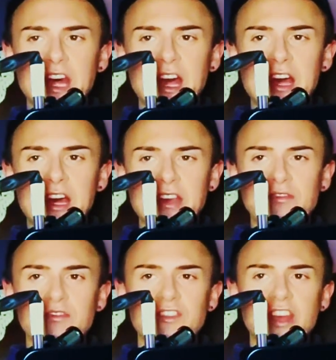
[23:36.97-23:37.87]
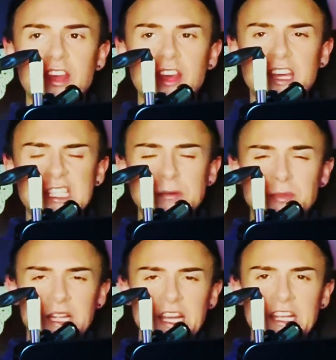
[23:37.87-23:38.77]
I've
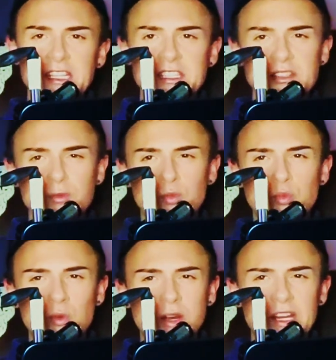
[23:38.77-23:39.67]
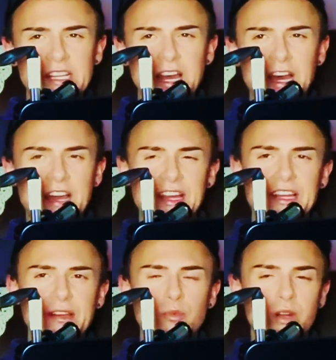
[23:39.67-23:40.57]
explained what
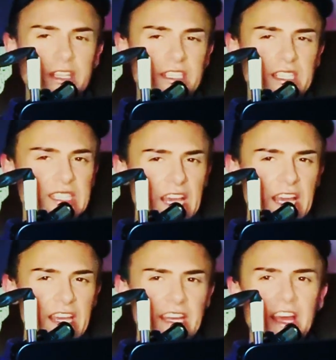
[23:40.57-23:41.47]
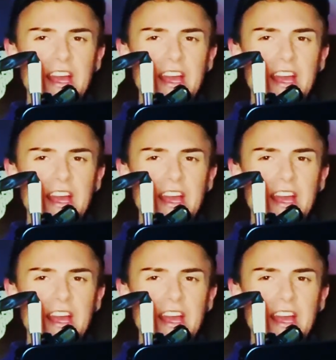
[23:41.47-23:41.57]
I wanted to say